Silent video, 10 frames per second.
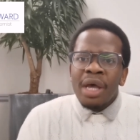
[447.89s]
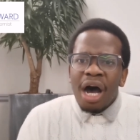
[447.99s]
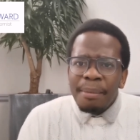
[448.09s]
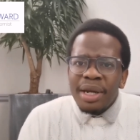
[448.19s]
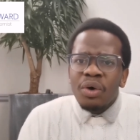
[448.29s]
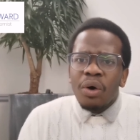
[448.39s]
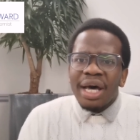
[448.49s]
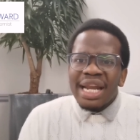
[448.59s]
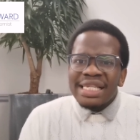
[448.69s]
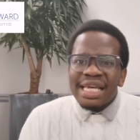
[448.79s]
How many
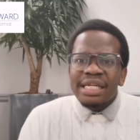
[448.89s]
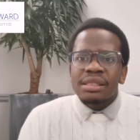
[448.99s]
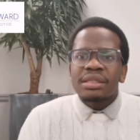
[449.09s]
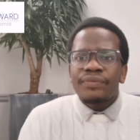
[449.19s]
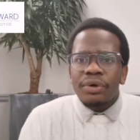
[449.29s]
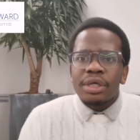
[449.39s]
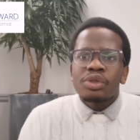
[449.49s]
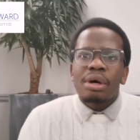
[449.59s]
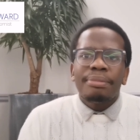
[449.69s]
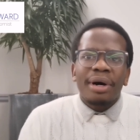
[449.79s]
organizations, for
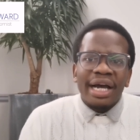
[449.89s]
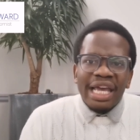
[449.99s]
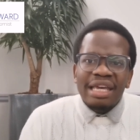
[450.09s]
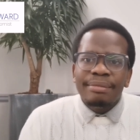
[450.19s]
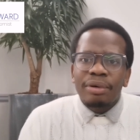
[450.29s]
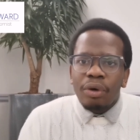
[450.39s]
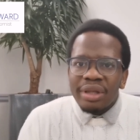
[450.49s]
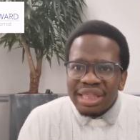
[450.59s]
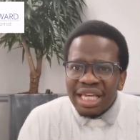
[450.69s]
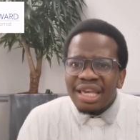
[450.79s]
example, are able
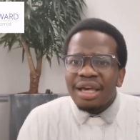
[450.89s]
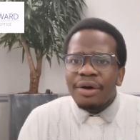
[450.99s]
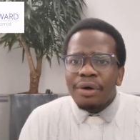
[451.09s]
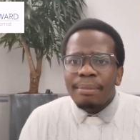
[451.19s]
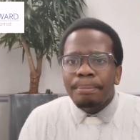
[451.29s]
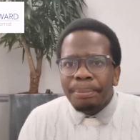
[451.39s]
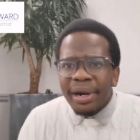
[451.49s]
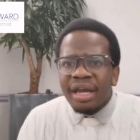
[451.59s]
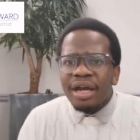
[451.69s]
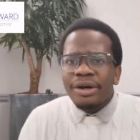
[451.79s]
or thinking around
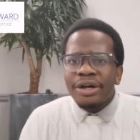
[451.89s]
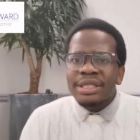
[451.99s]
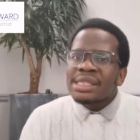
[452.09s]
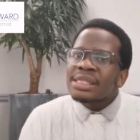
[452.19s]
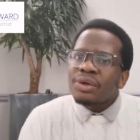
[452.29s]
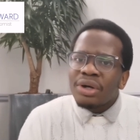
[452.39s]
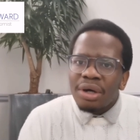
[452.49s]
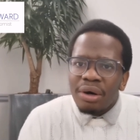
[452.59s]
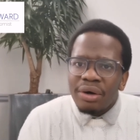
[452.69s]
bringing nurses on